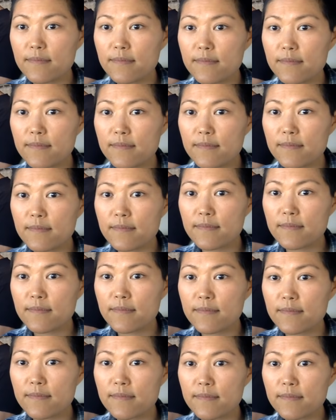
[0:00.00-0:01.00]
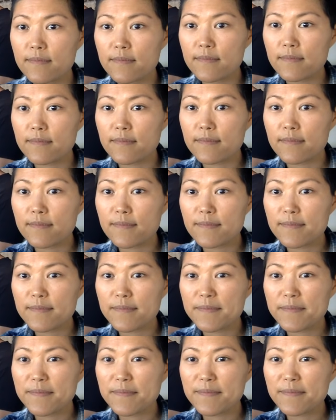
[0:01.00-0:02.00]

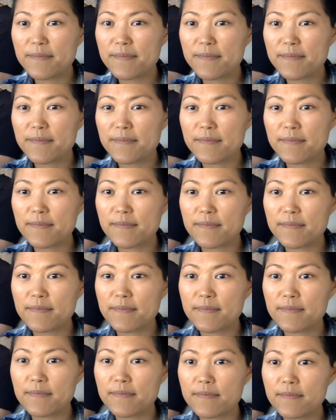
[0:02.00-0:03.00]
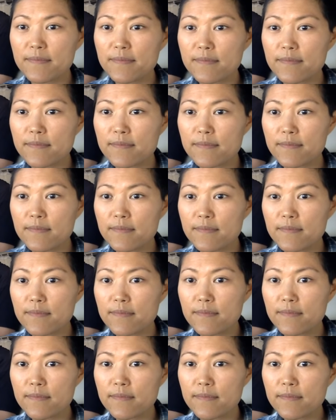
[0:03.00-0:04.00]

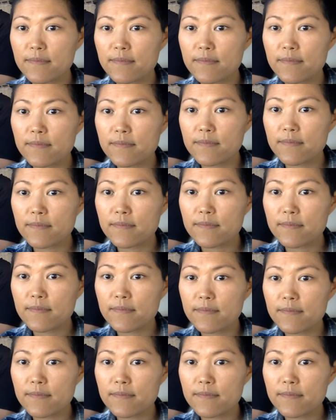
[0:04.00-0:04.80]
This person isn't speaking.